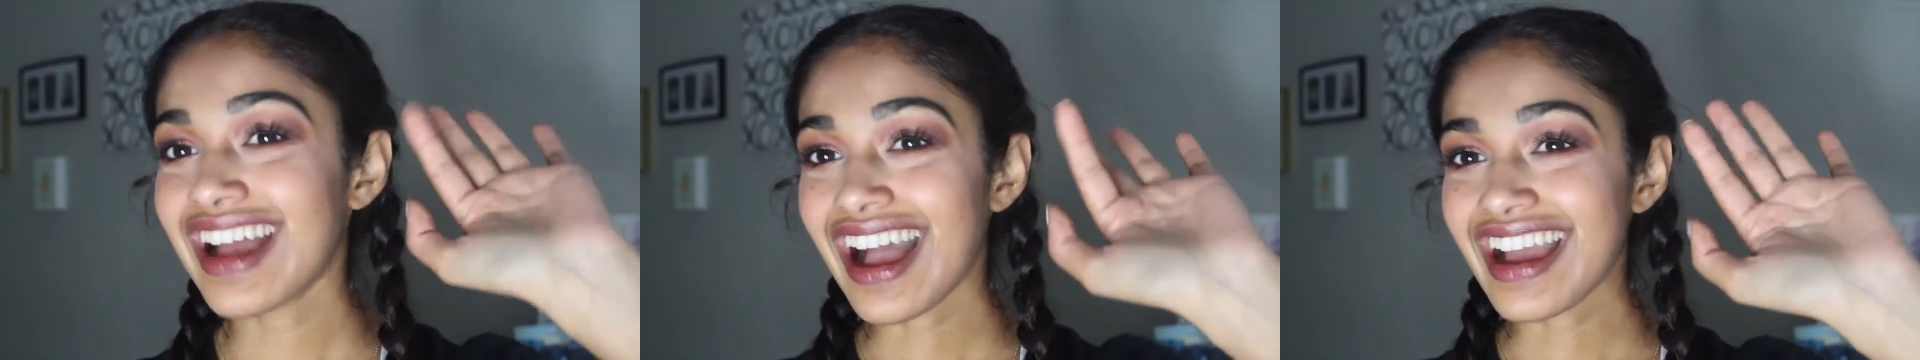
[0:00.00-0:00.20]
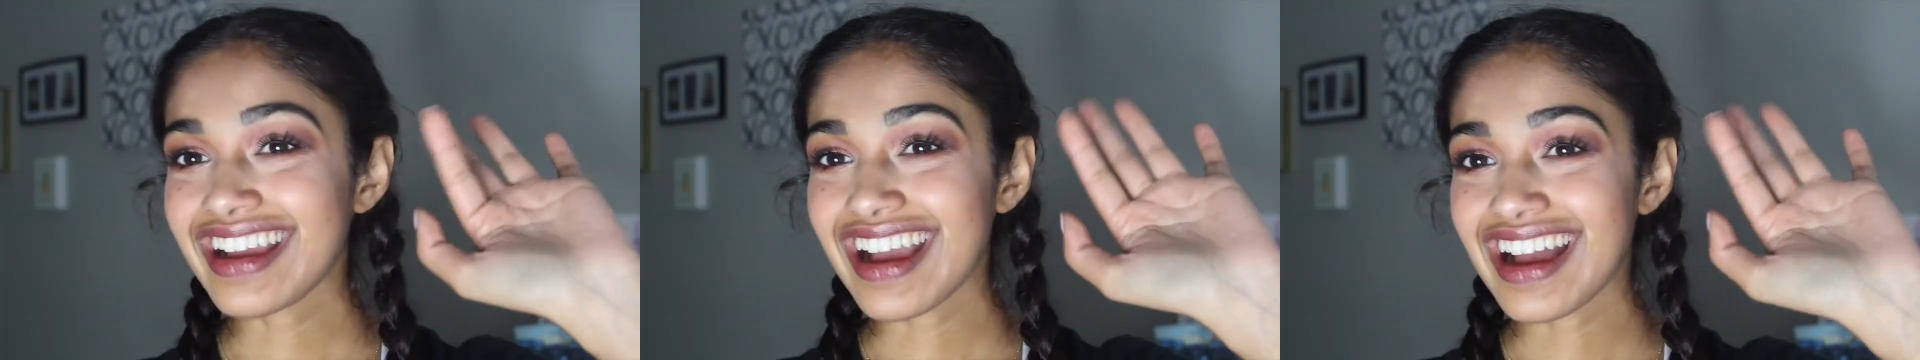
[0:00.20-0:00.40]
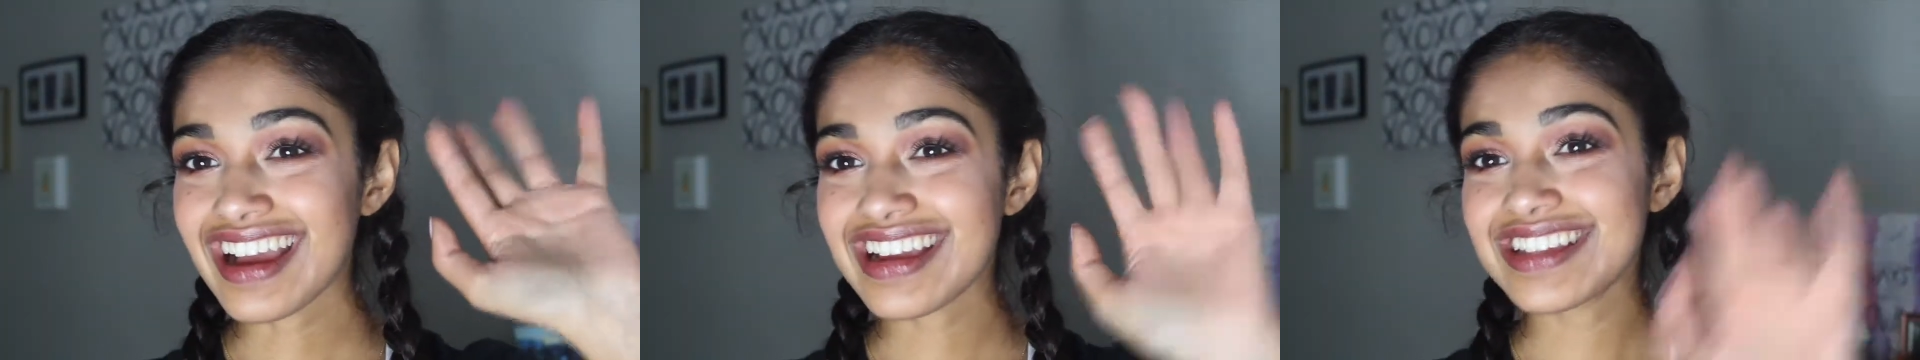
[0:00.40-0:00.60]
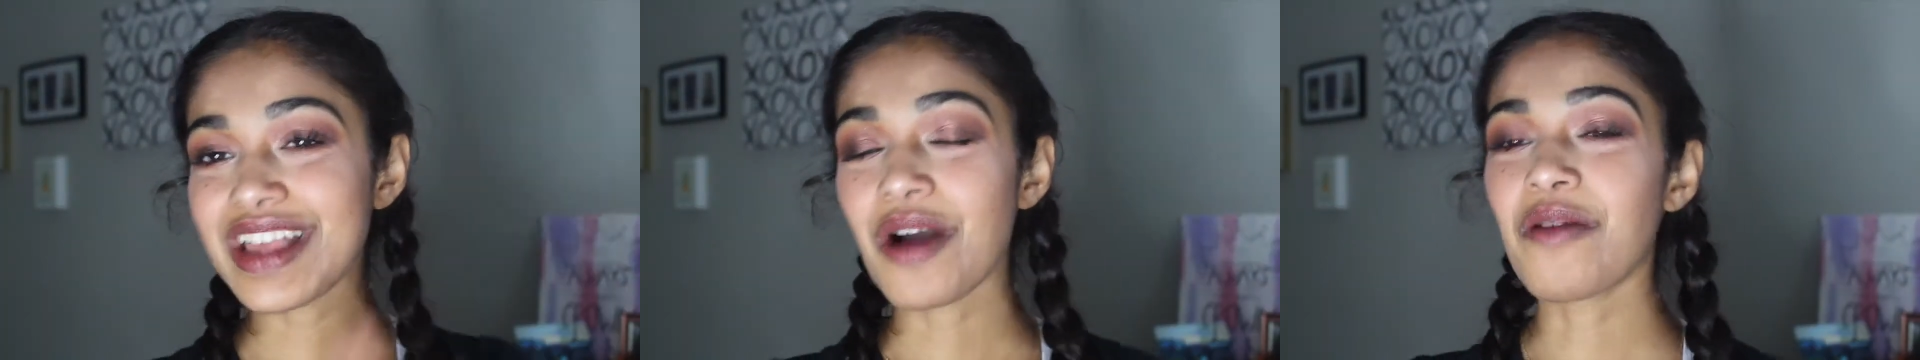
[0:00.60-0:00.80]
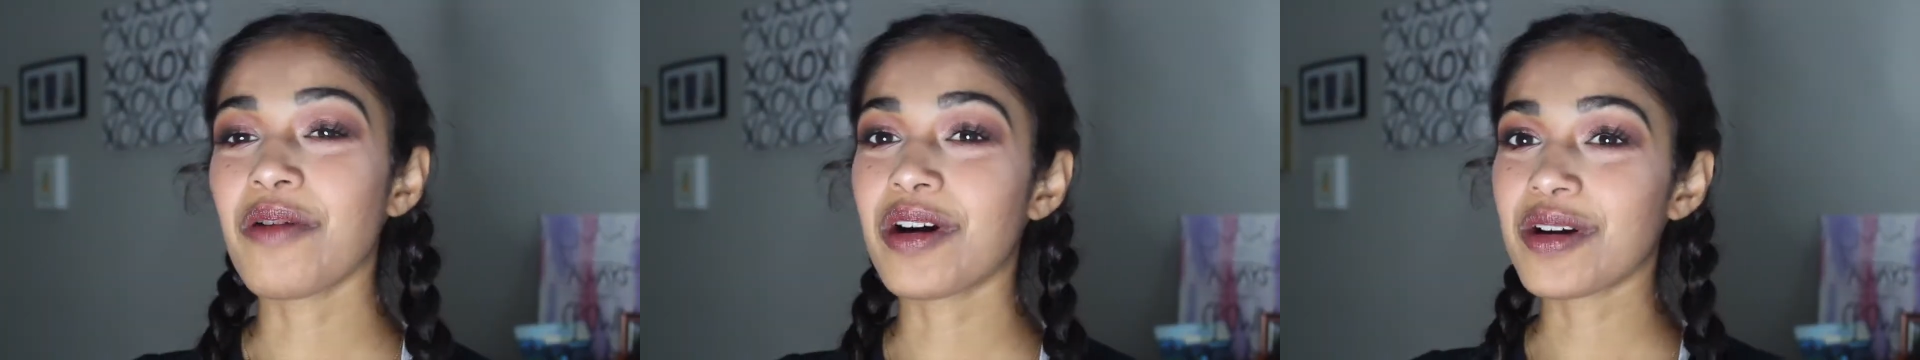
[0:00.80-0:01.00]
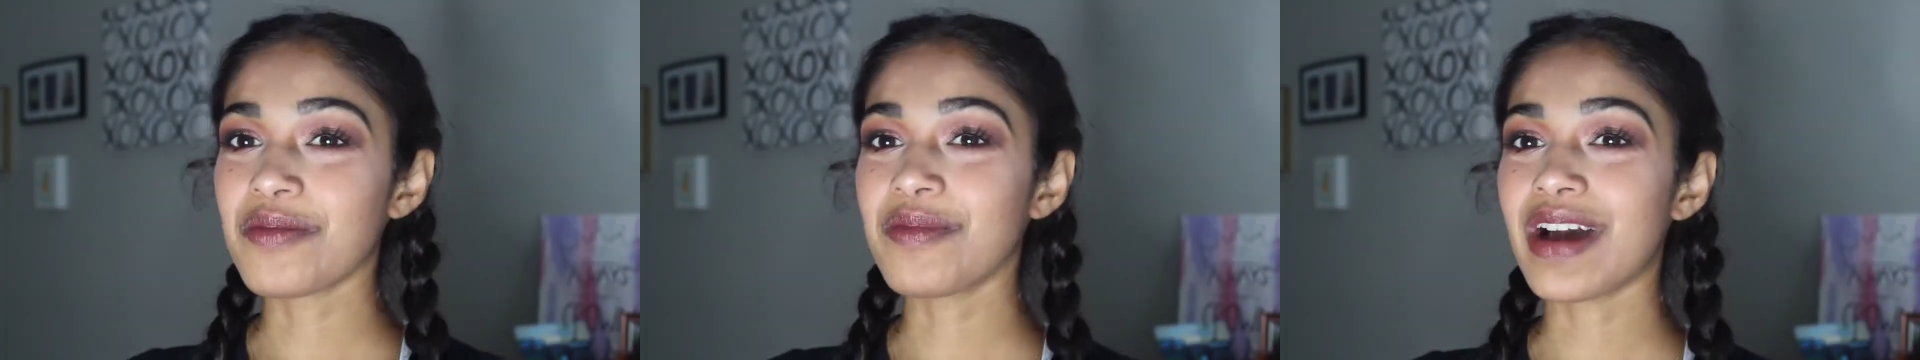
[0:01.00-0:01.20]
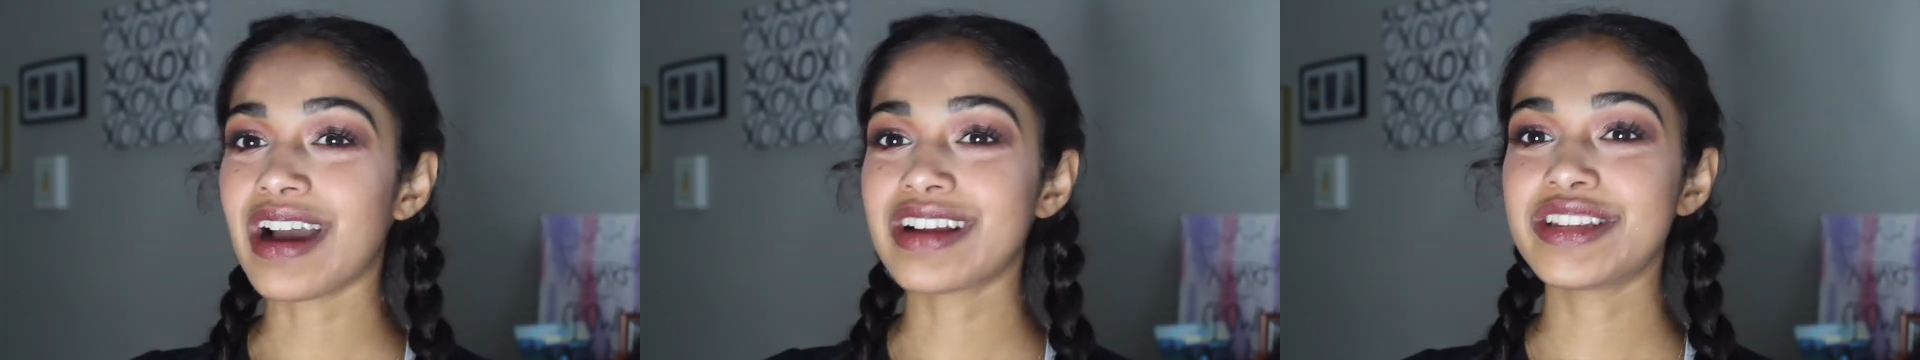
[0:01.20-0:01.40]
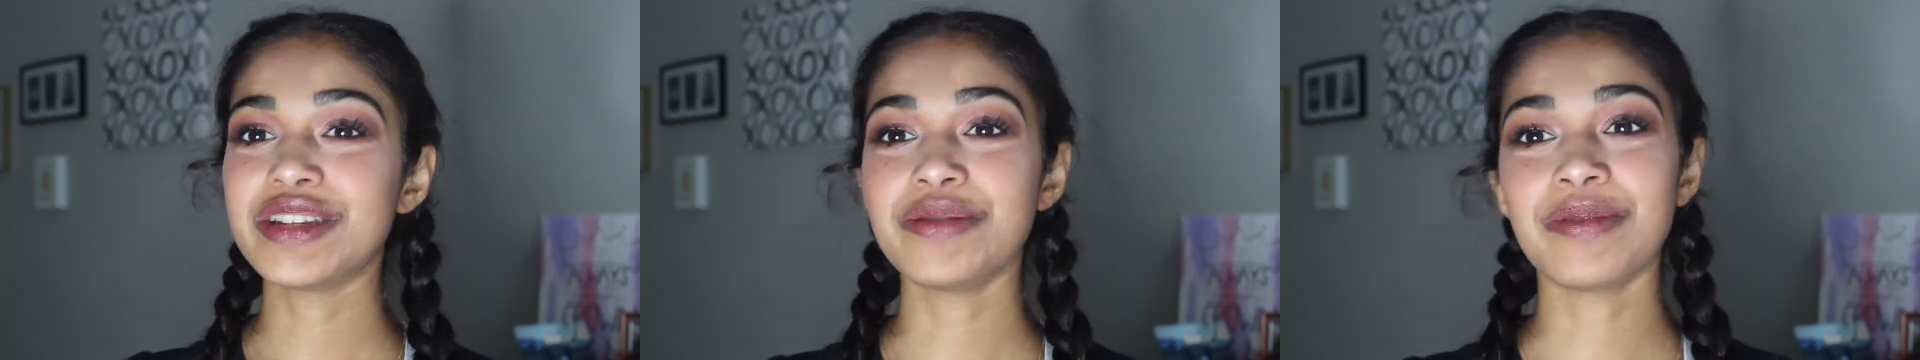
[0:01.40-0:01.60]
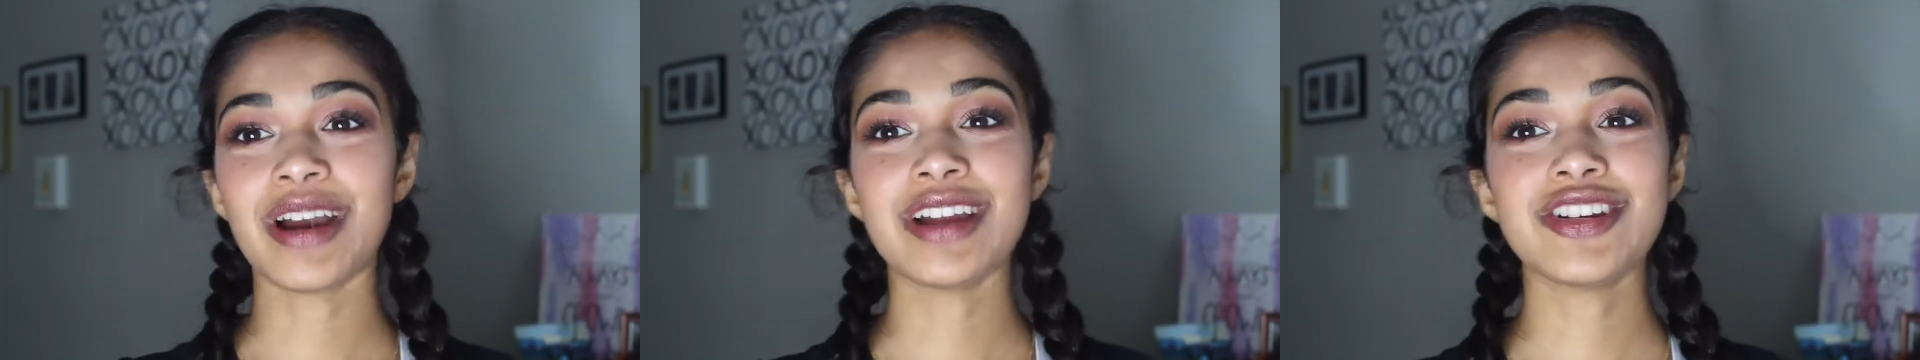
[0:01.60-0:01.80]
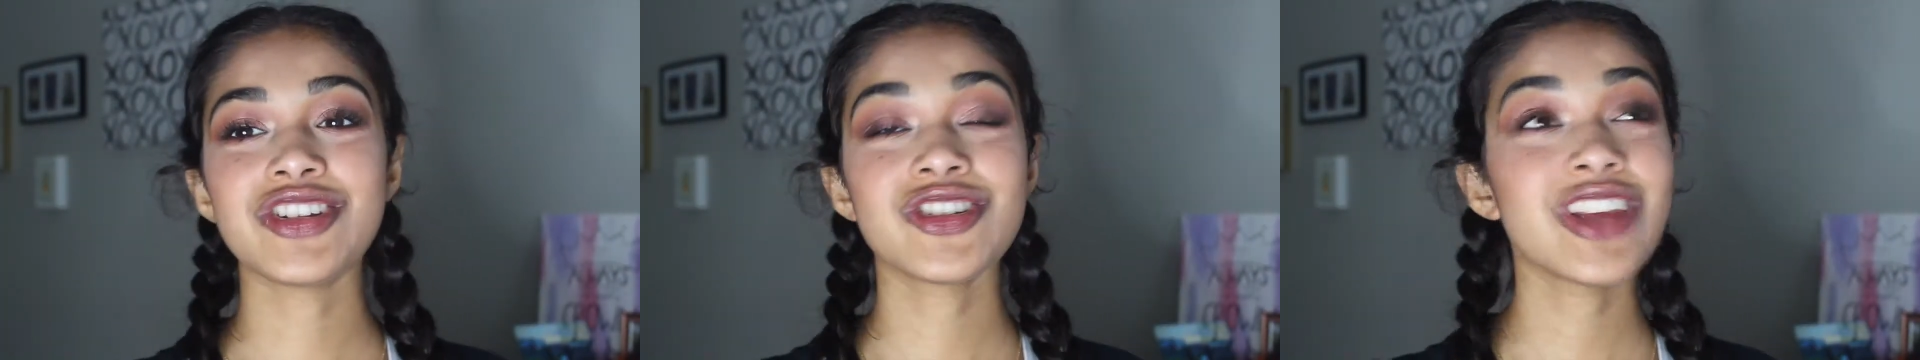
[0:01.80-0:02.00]
Hi guys, welcome back to
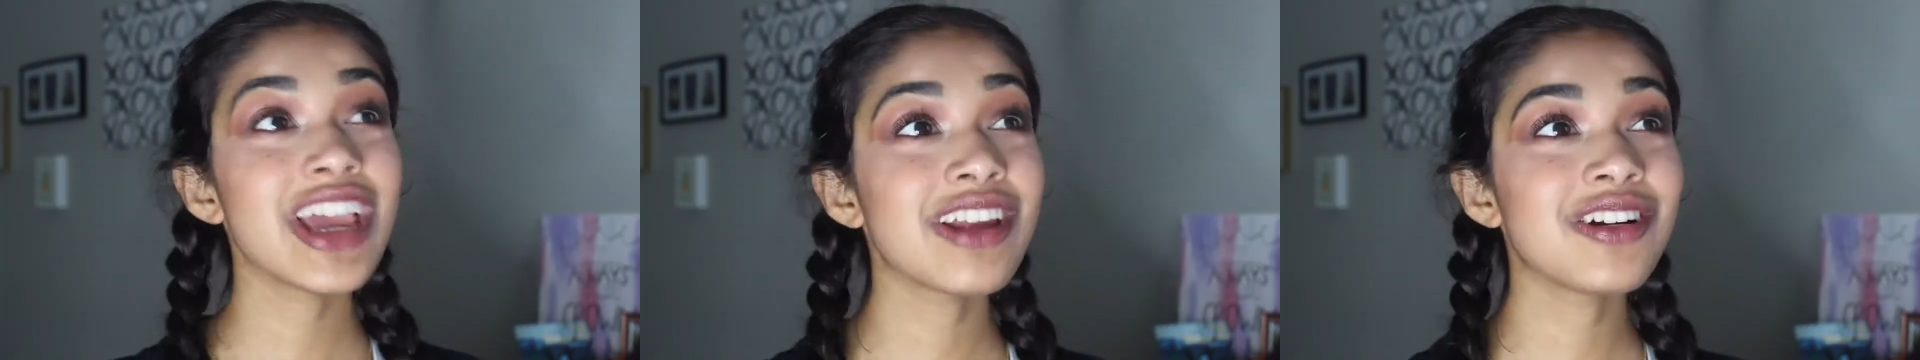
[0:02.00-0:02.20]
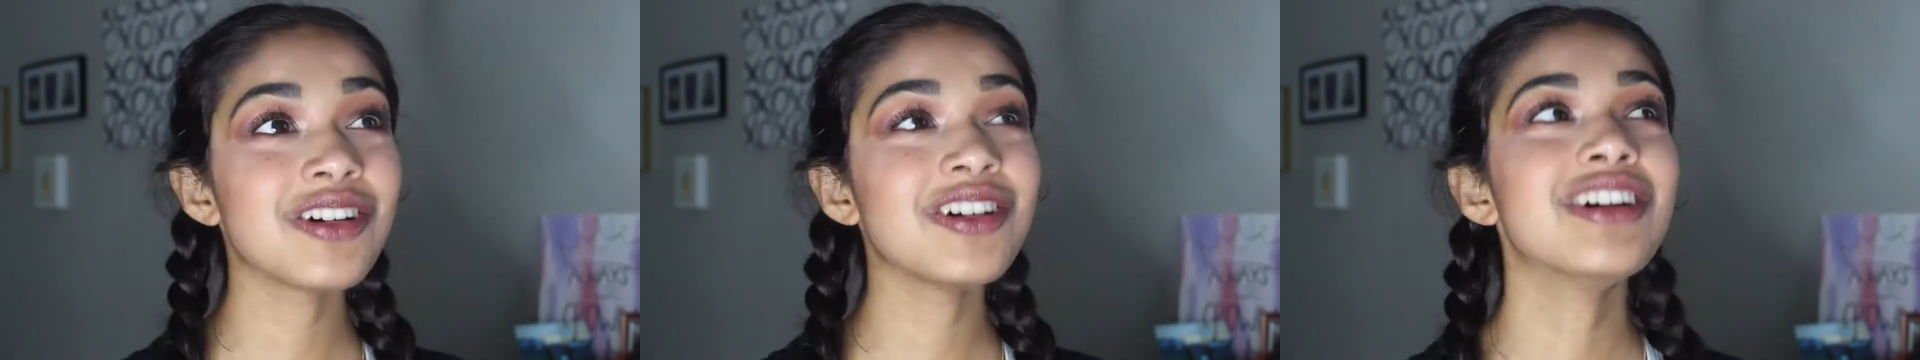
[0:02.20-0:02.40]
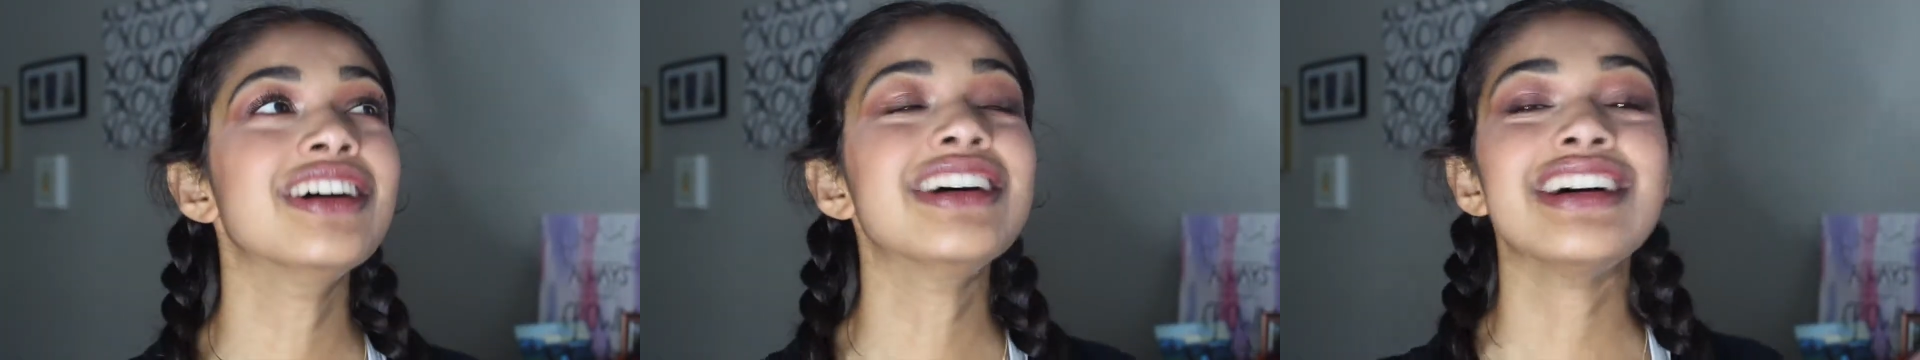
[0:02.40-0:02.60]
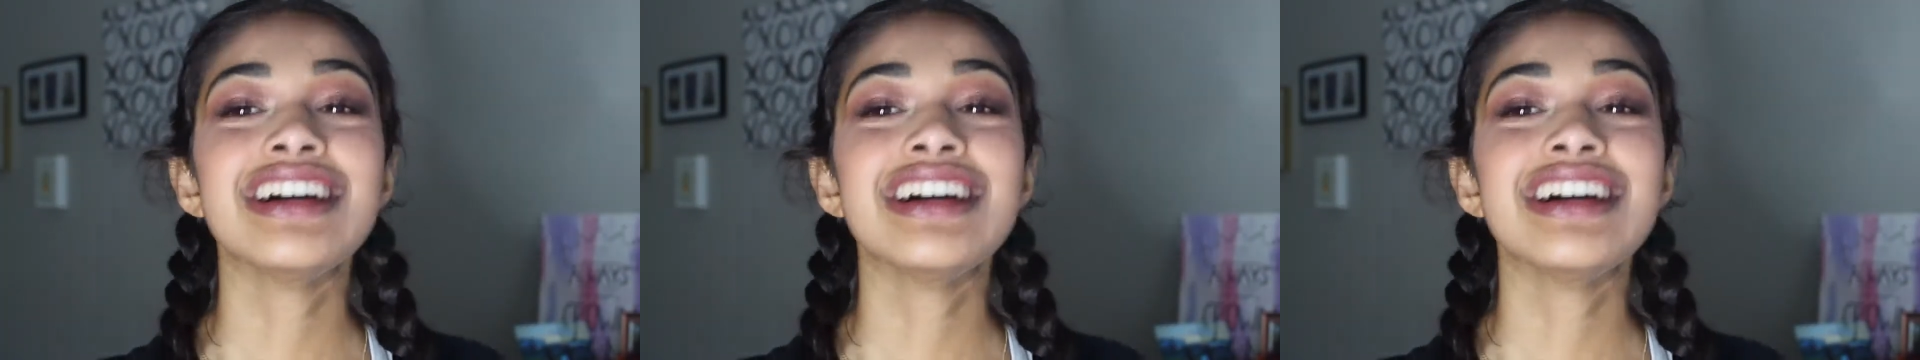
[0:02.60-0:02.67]
my channel.